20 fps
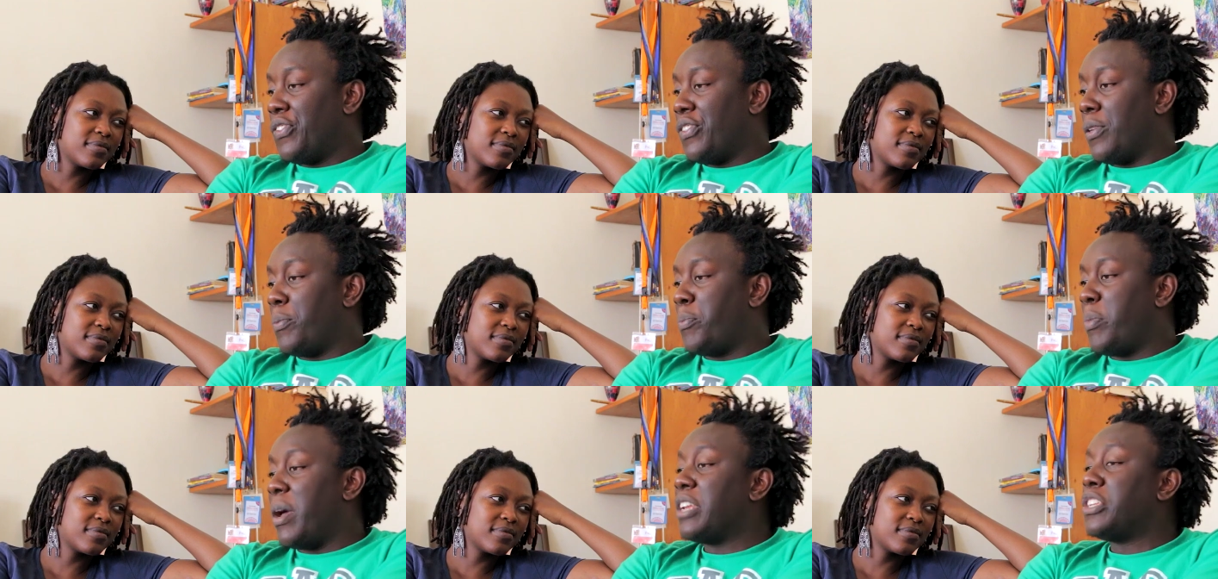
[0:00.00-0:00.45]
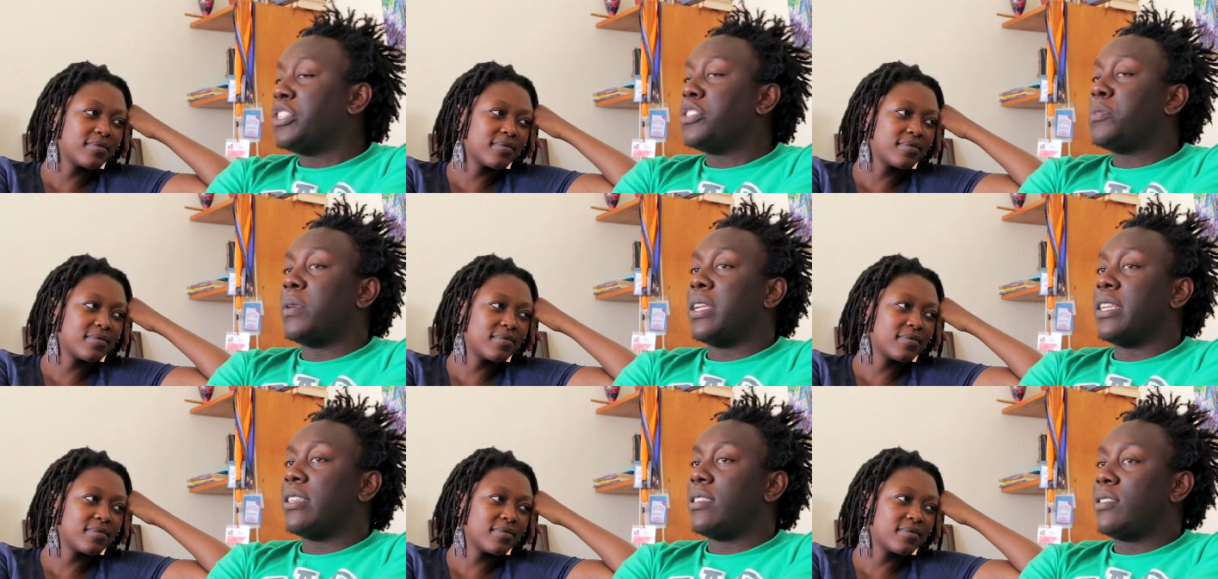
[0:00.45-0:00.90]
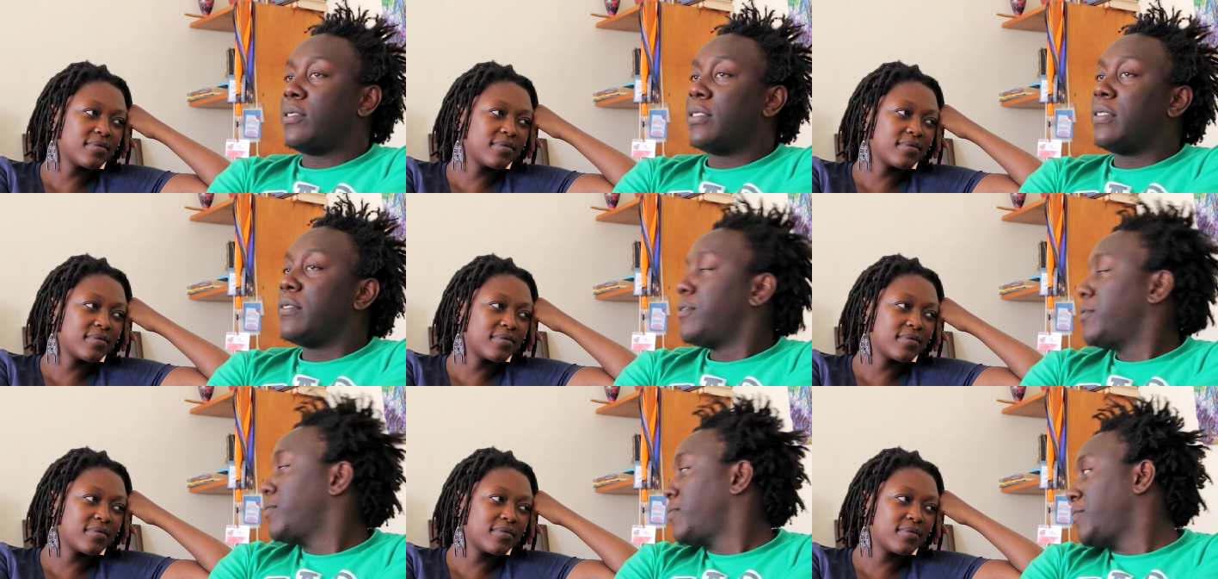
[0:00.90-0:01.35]
Speaker 1: the
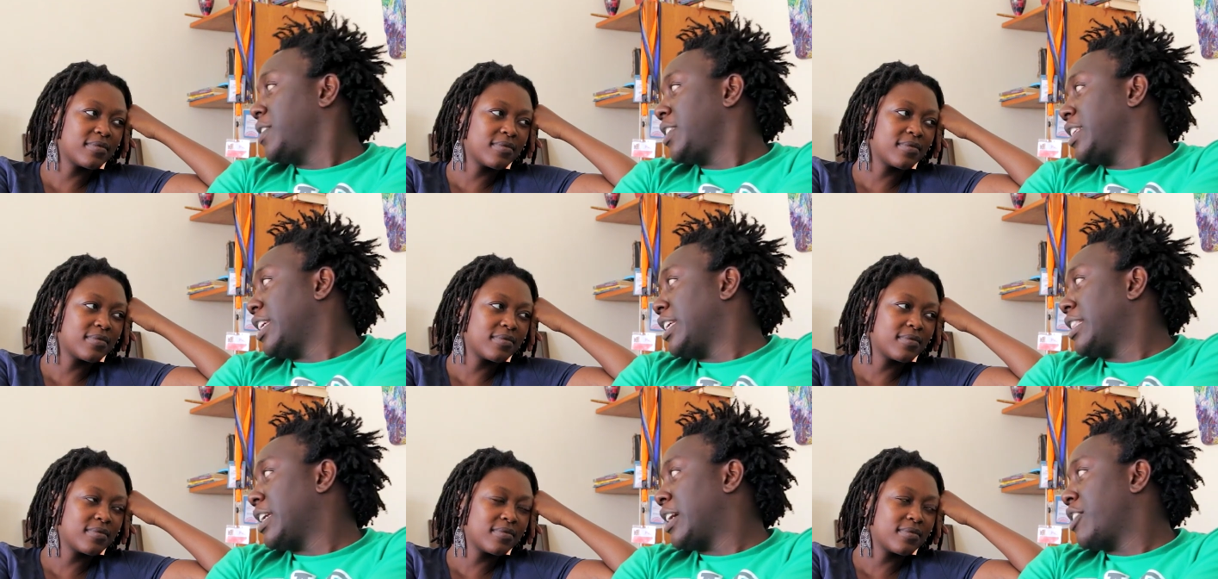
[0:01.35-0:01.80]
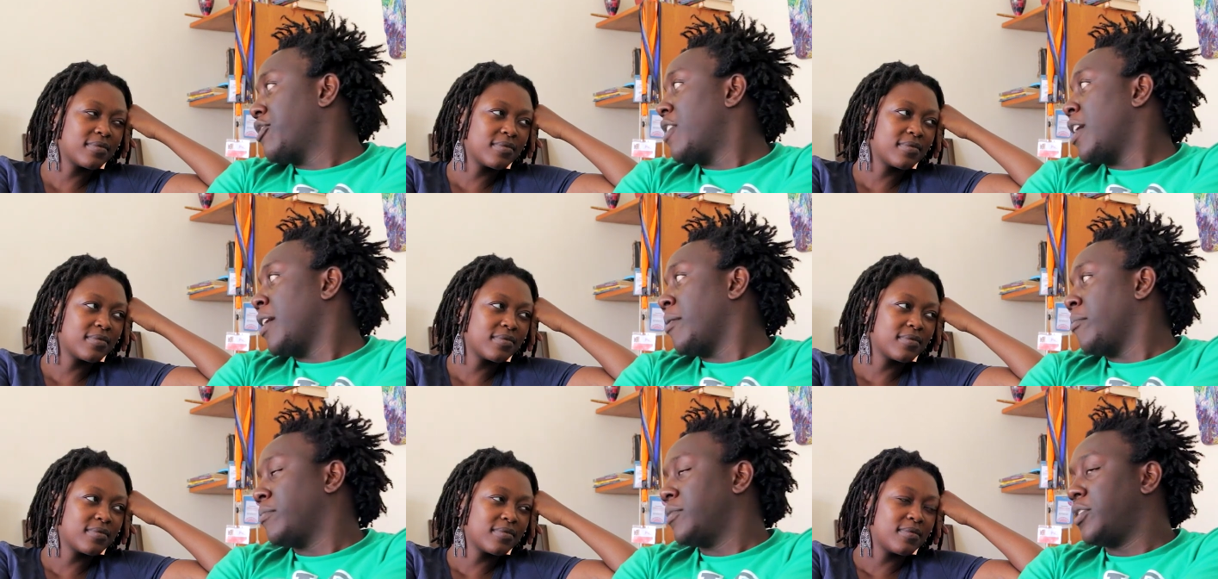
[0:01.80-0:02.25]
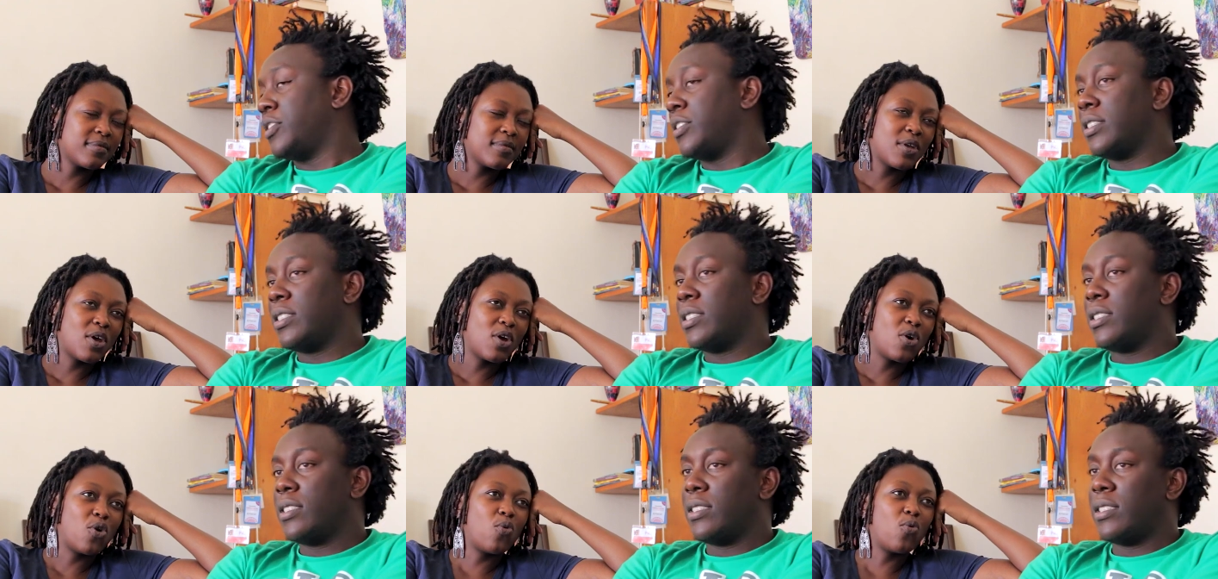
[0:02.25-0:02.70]
punishments fitting the
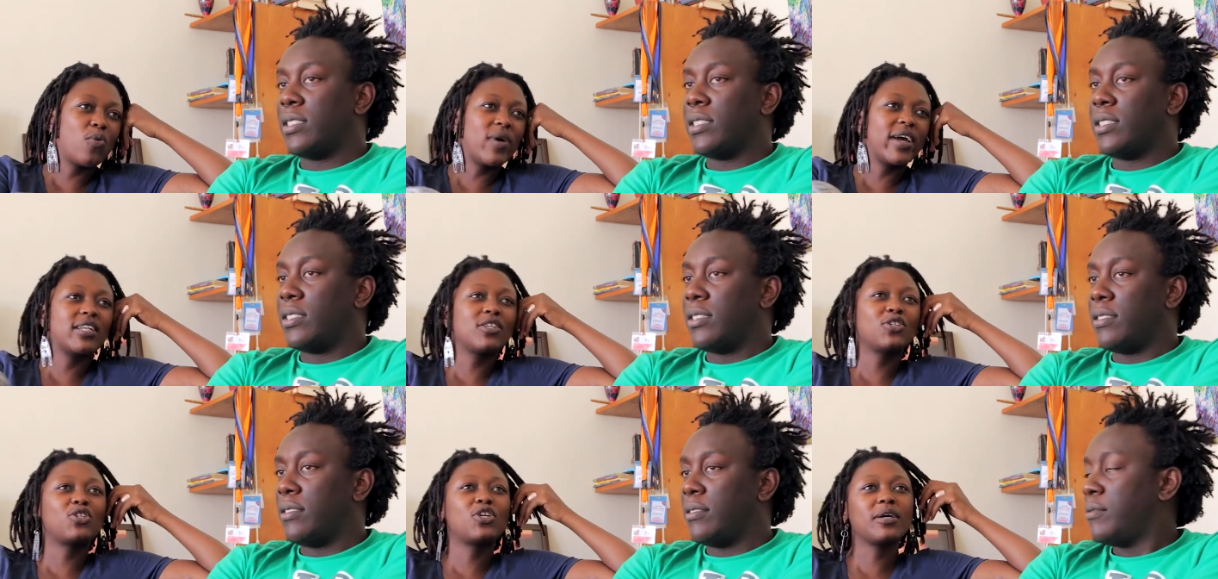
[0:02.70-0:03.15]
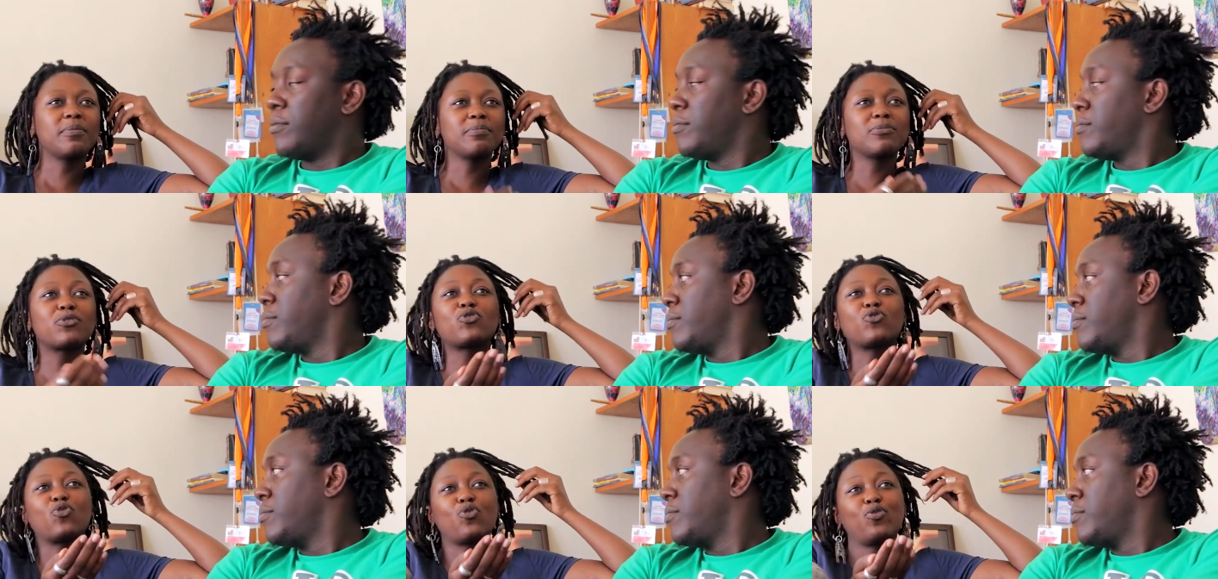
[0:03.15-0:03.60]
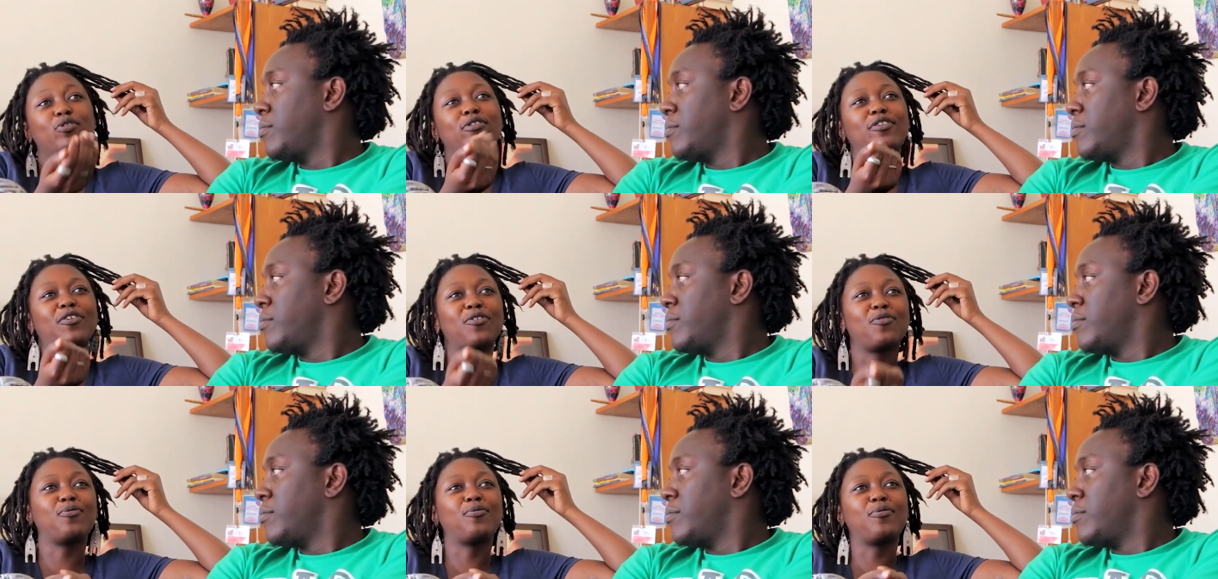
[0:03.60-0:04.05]
crimes.
Speaker 2: When James
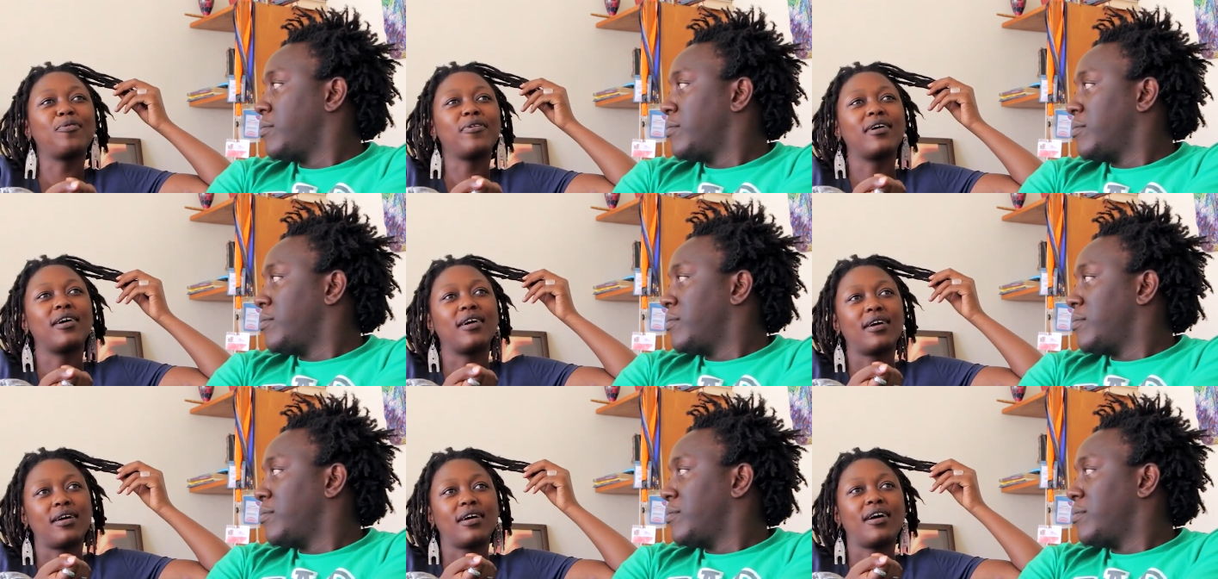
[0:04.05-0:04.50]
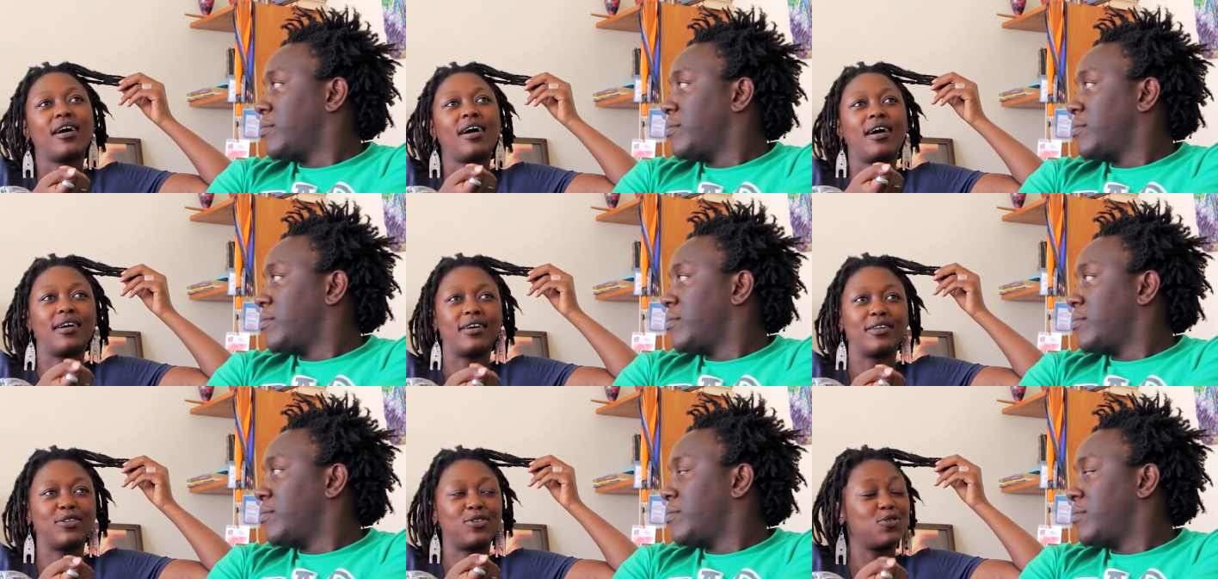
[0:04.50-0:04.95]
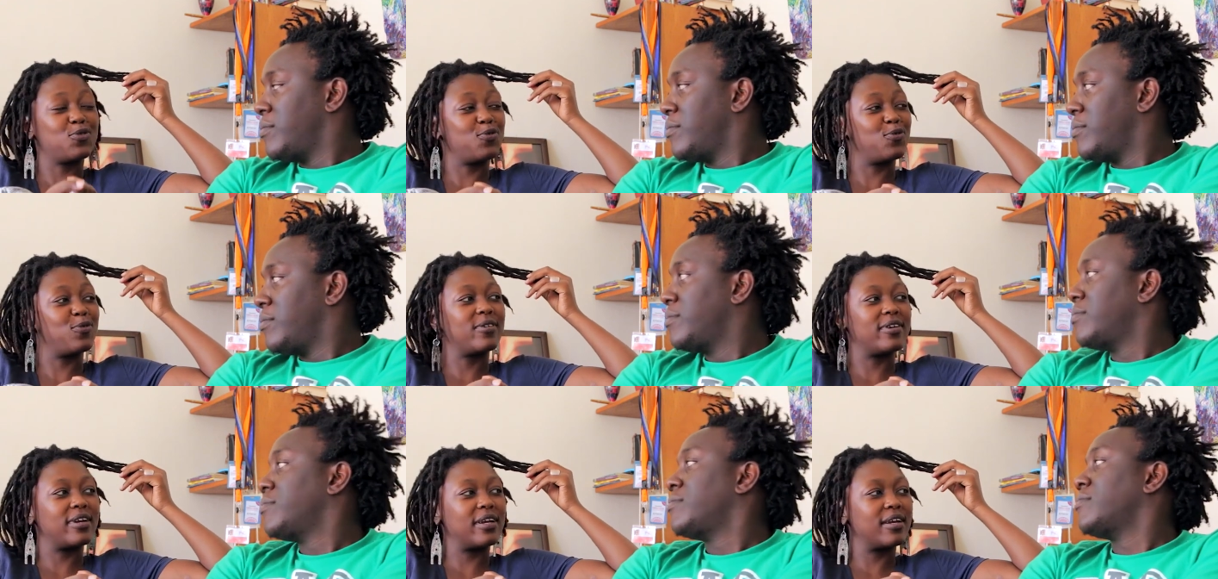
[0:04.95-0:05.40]
told you her
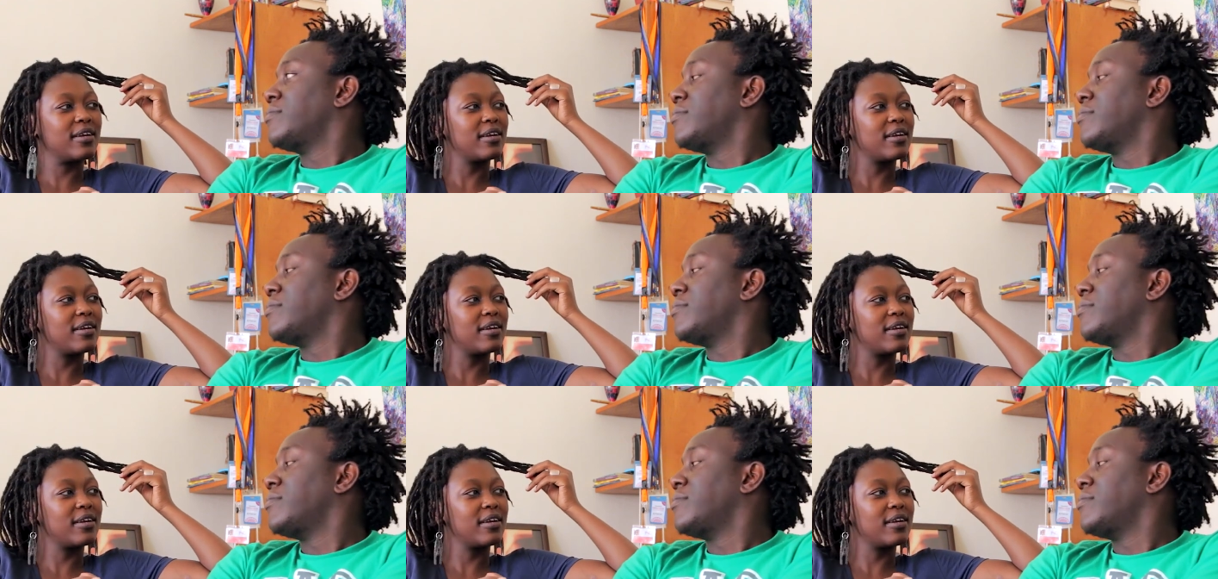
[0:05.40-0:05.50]
story,